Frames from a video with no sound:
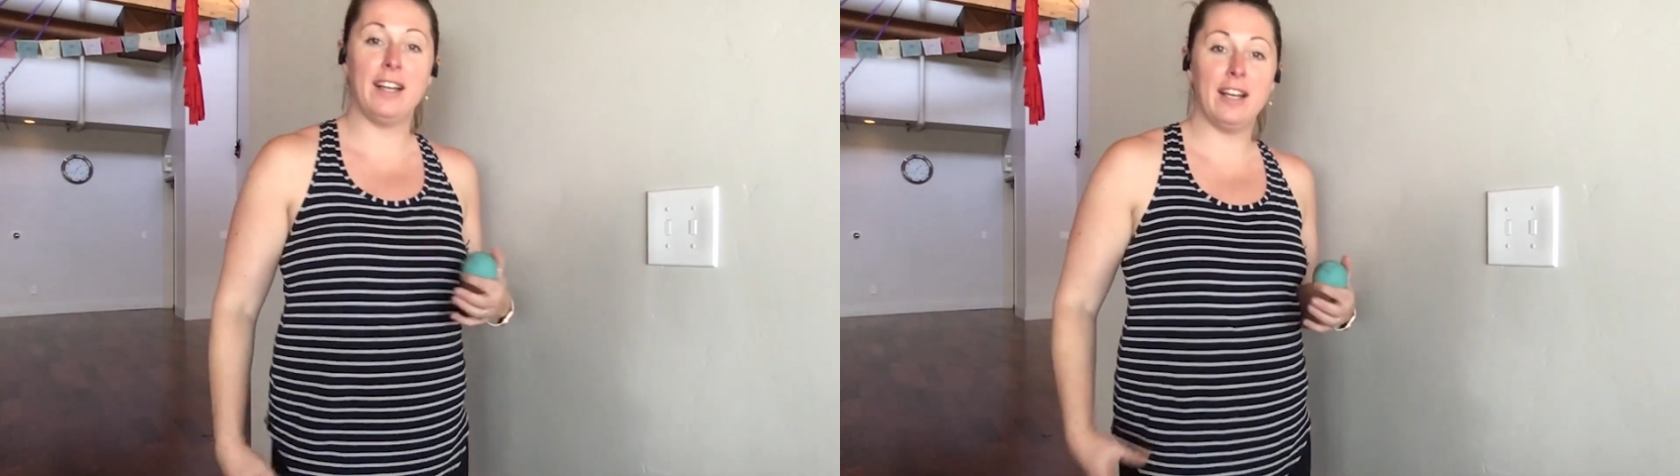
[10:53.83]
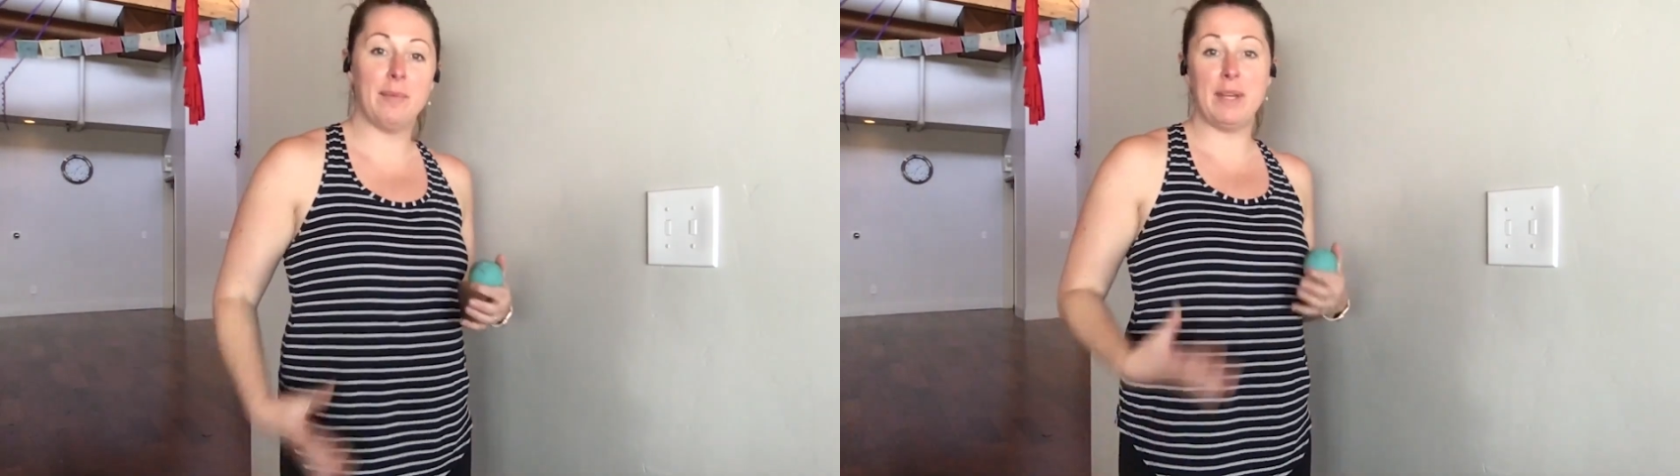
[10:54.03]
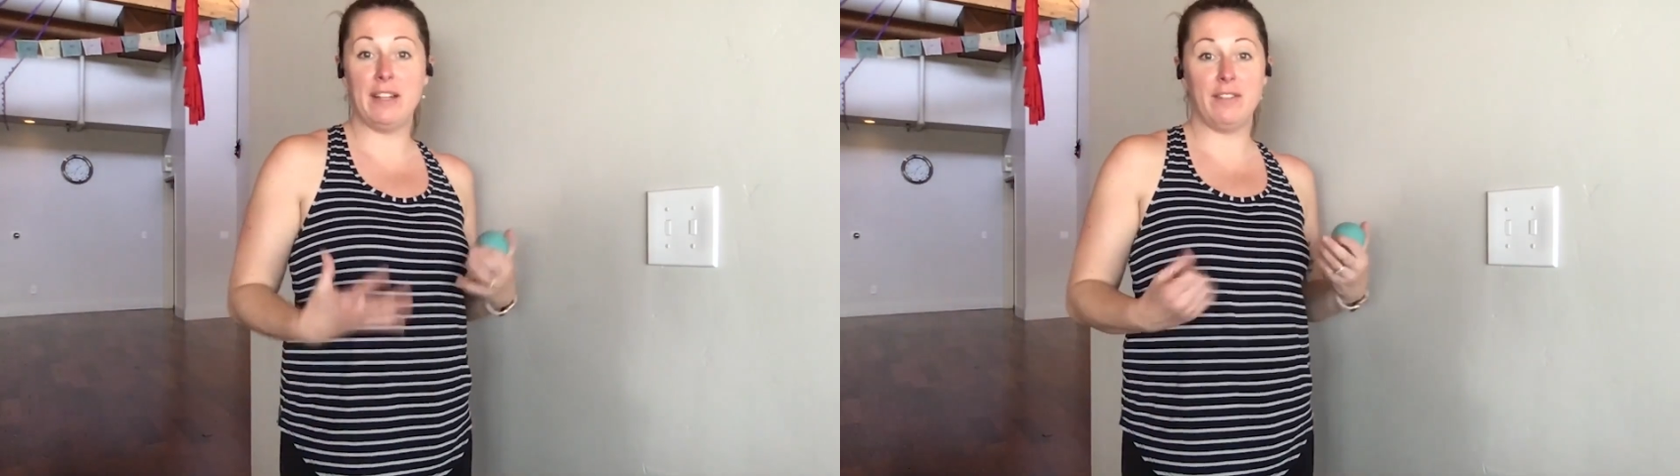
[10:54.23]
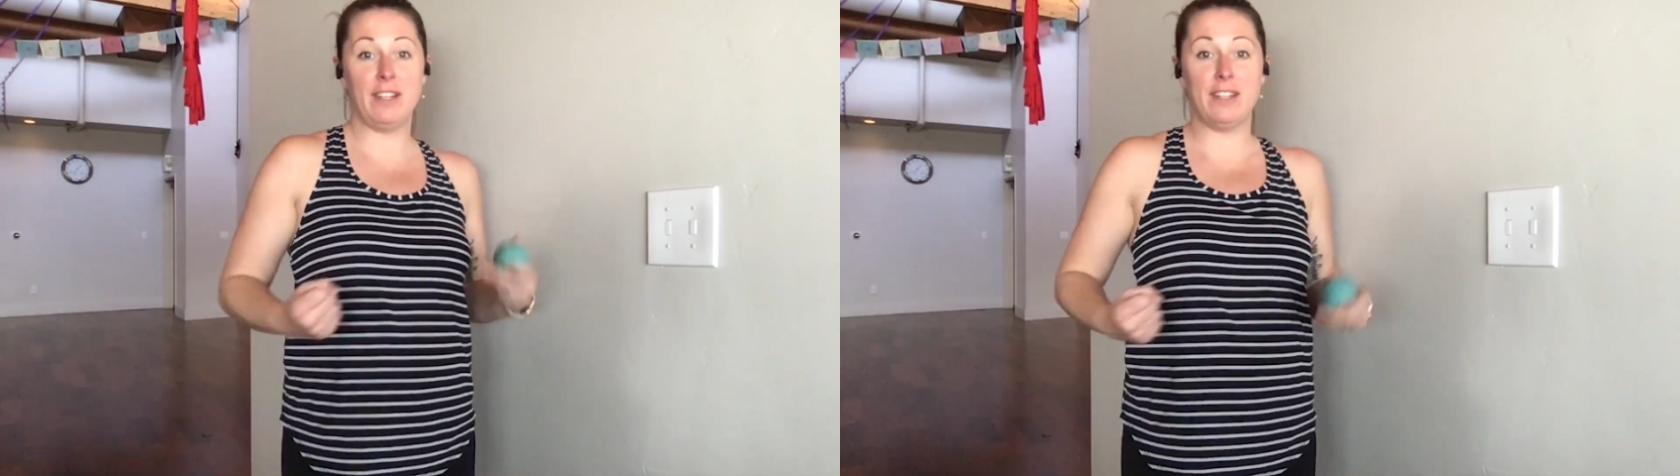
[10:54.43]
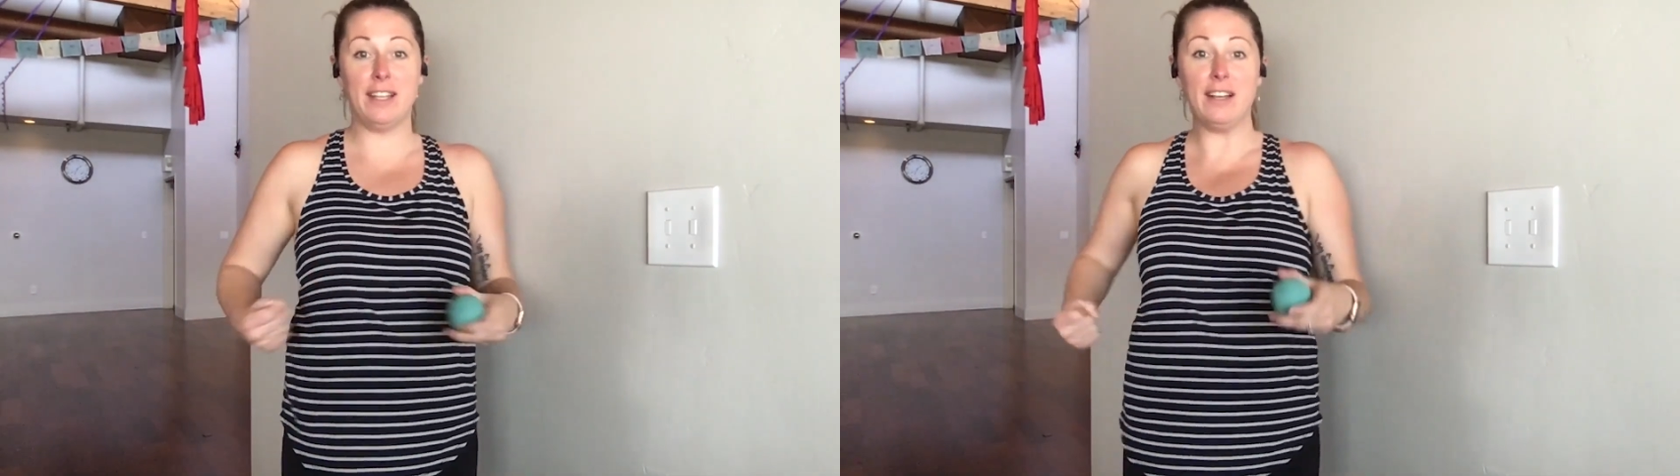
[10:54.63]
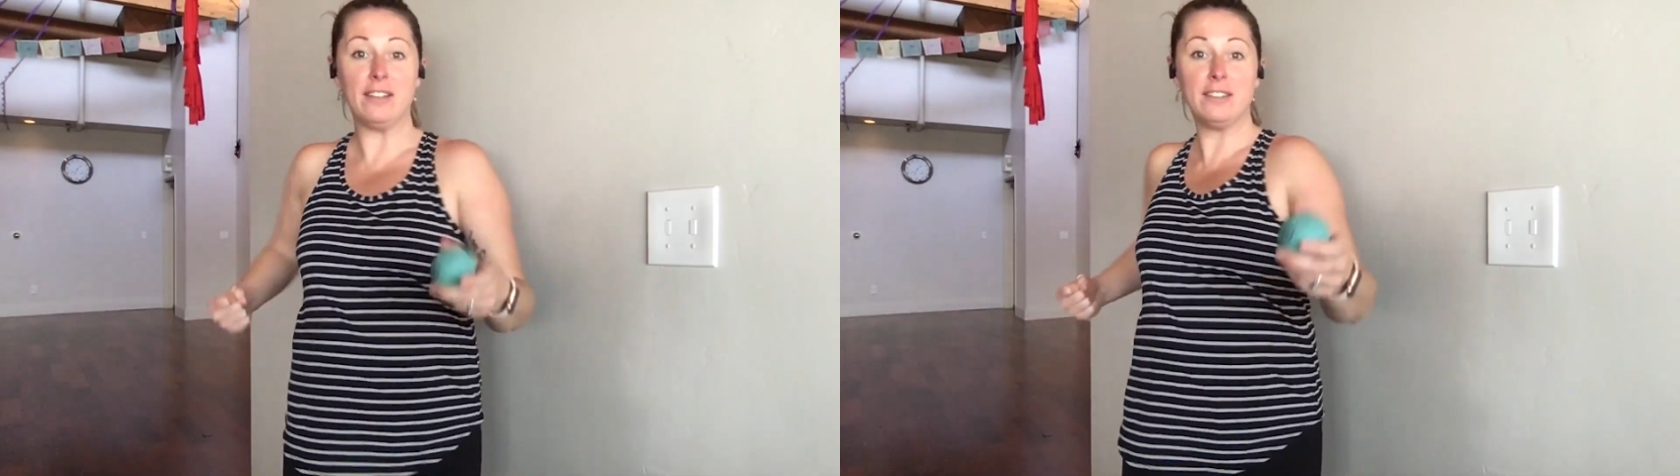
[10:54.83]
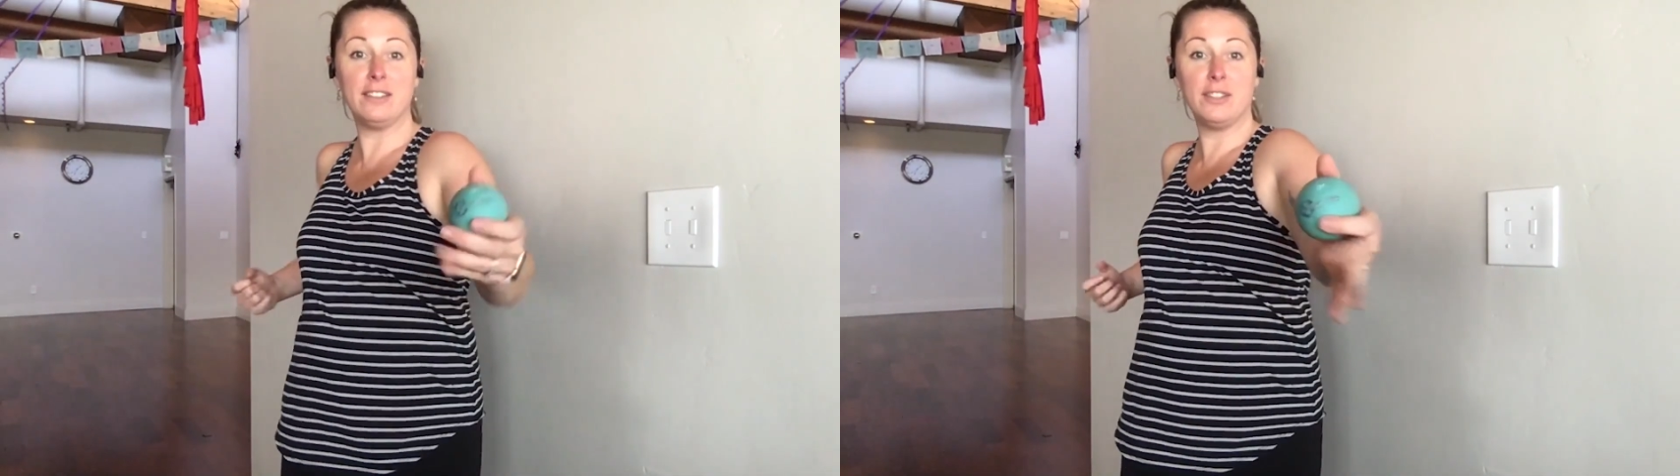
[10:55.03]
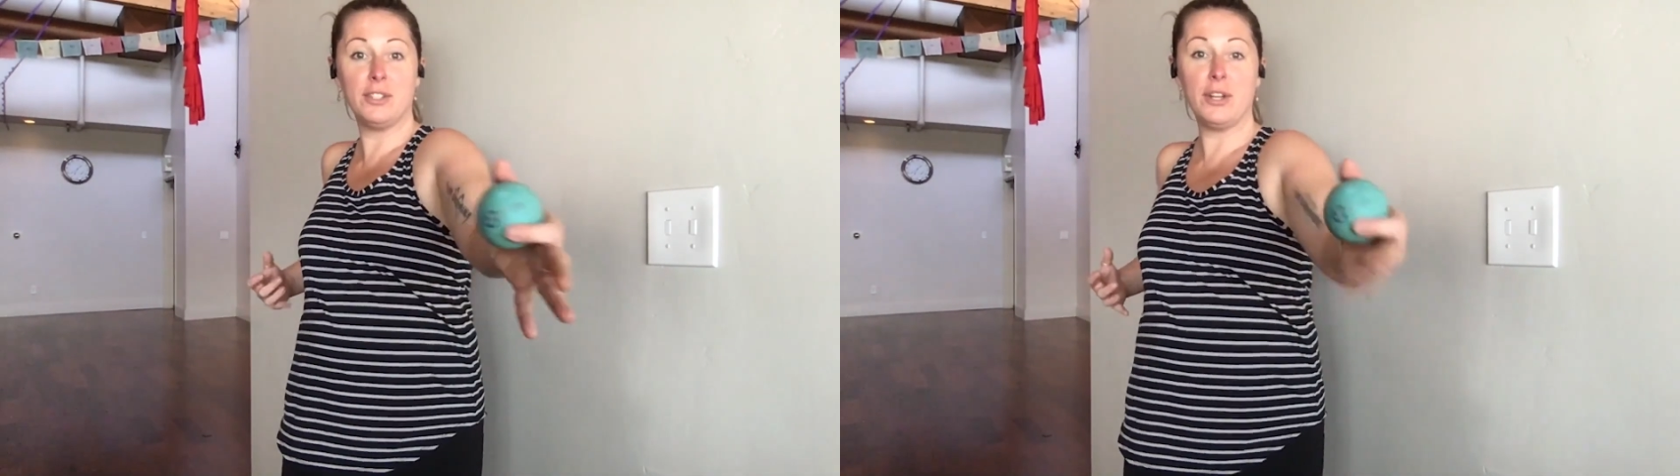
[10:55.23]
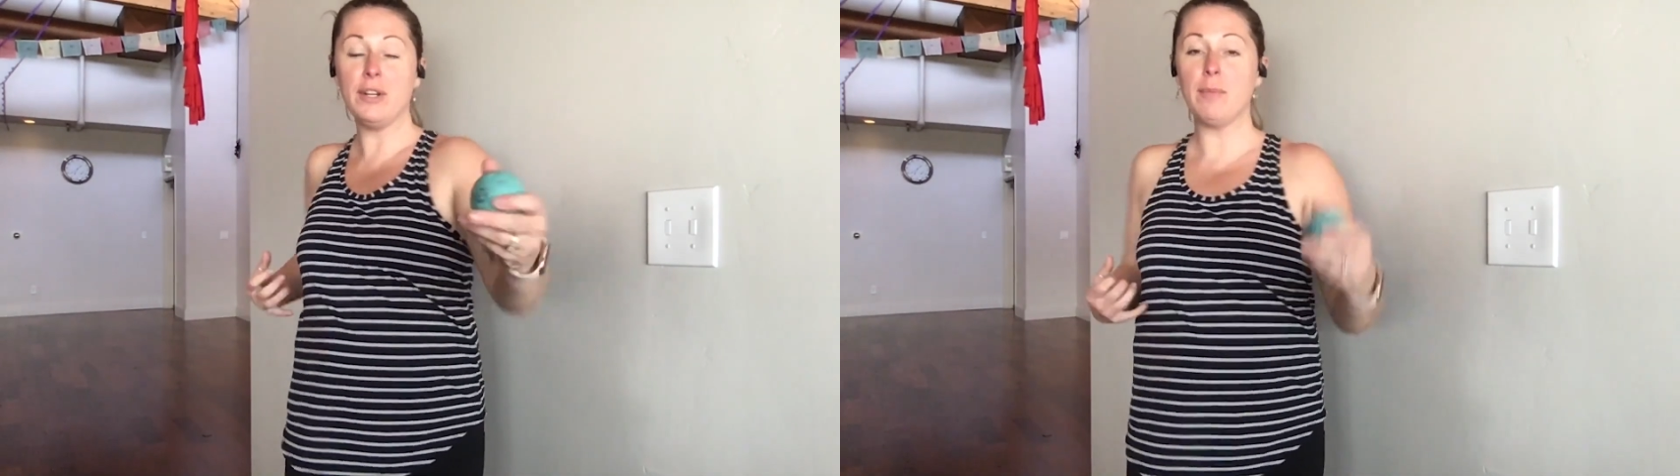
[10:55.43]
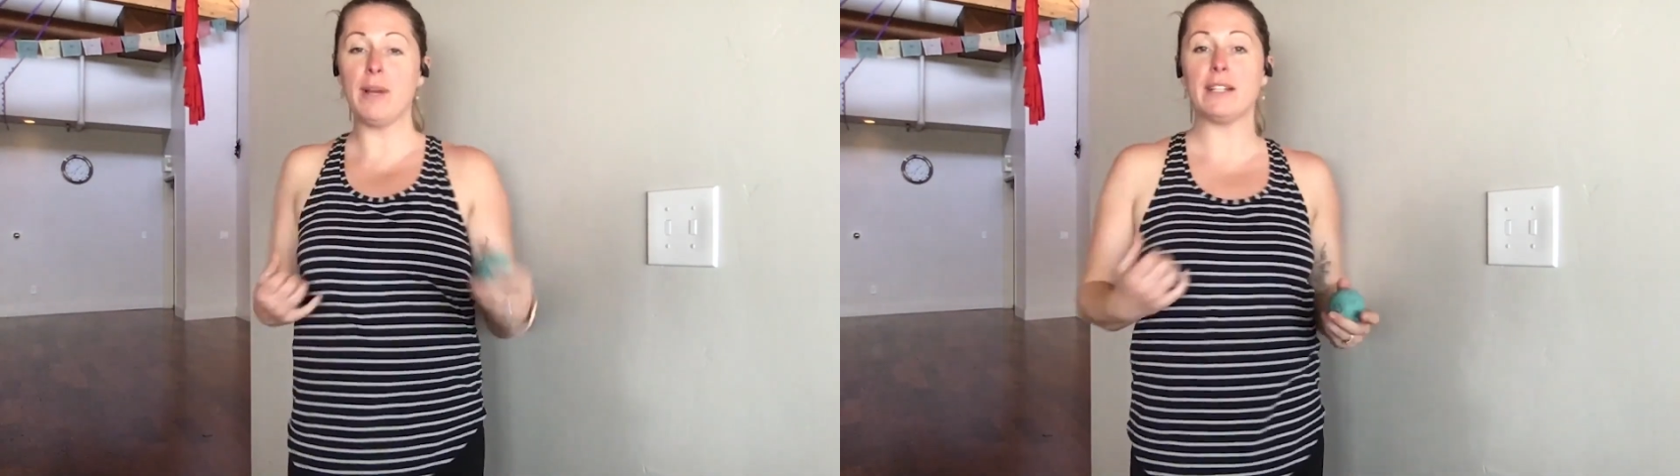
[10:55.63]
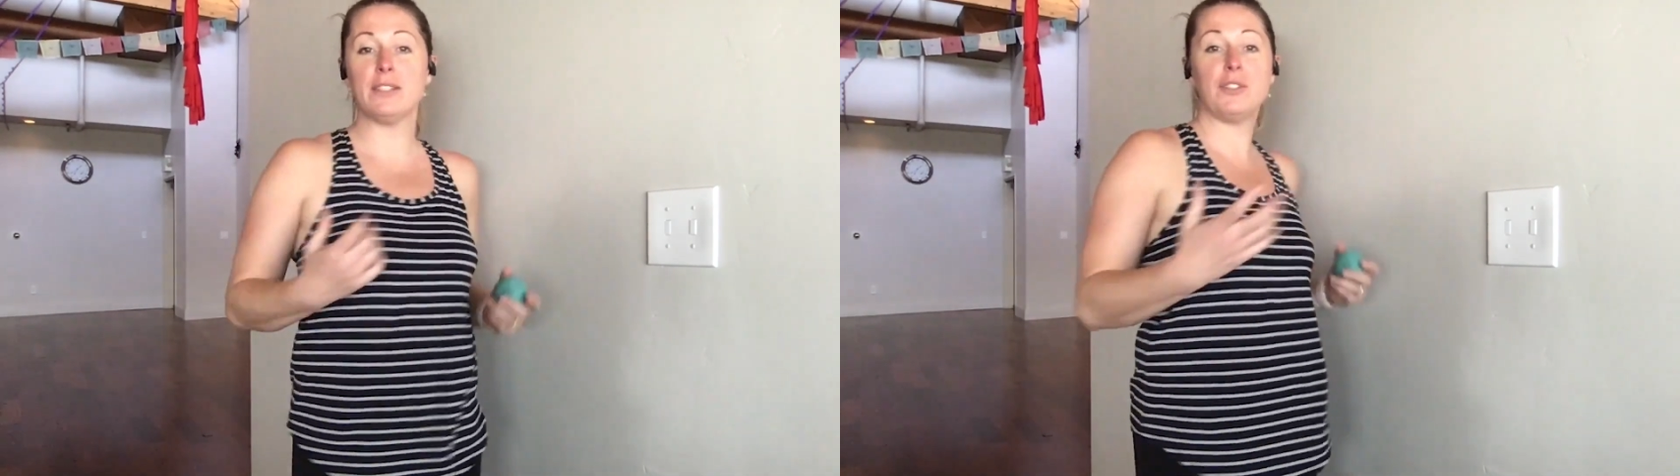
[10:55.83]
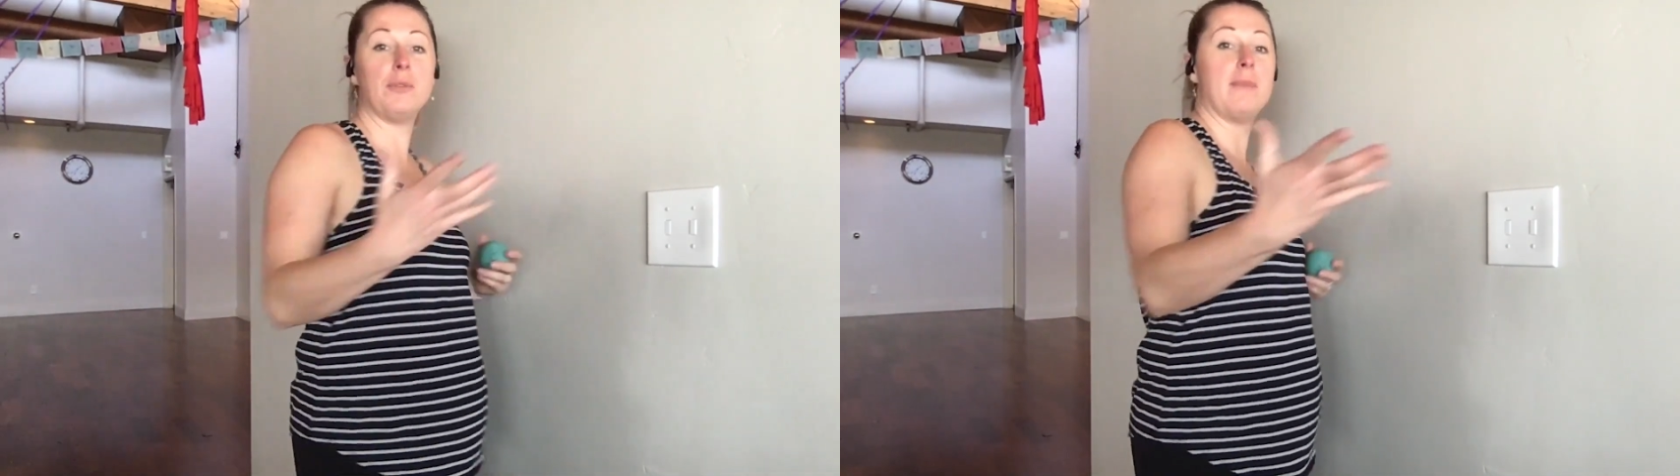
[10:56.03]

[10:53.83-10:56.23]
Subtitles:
And if nothing else, in your yoga practice,